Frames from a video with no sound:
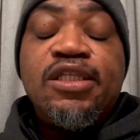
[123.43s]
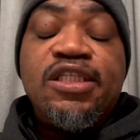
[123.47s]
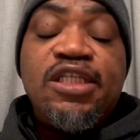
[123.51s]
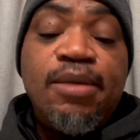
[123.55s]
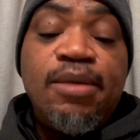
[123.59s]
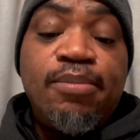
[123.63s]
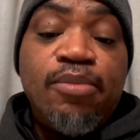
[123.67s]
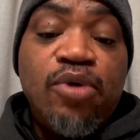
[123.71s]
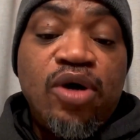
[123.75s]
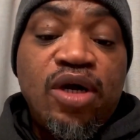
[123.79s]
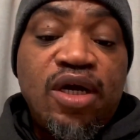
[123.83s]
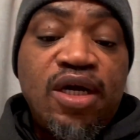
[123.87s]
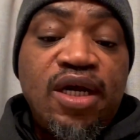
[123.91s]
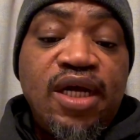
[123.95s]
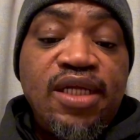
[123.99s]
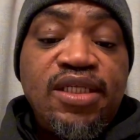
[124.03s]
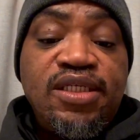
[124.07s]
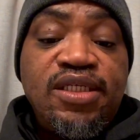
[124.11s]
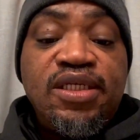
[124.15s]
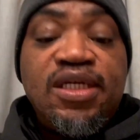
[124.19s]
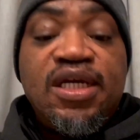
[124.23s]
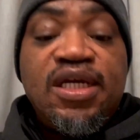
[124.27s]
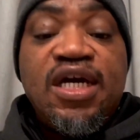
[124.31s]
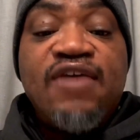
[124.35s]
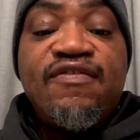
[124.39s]

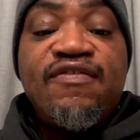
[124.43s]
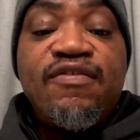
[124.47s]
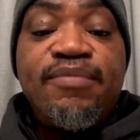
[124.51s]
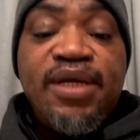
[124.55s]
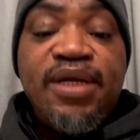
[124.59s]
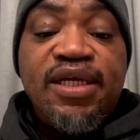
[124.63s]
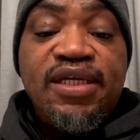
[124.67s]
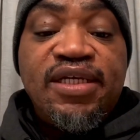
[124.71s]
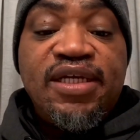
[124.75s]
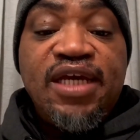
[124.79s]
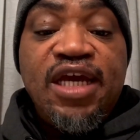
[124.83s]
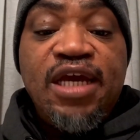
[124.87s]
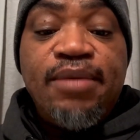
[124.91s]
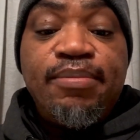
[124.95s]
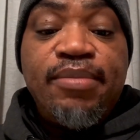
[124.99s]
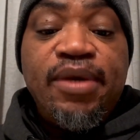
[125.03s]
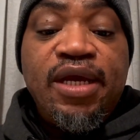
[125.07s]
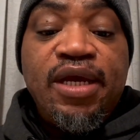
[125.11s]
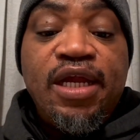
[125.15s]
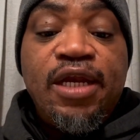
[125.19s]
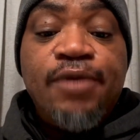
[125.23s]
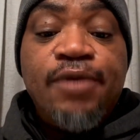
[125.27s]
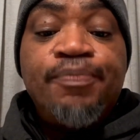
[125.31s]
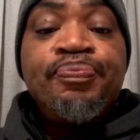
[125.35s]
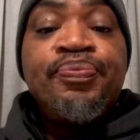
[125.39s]
democratic government came
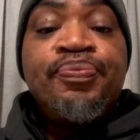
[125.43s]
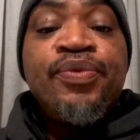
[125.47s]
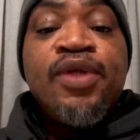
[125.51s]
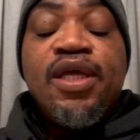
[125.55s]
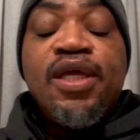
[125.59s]
in,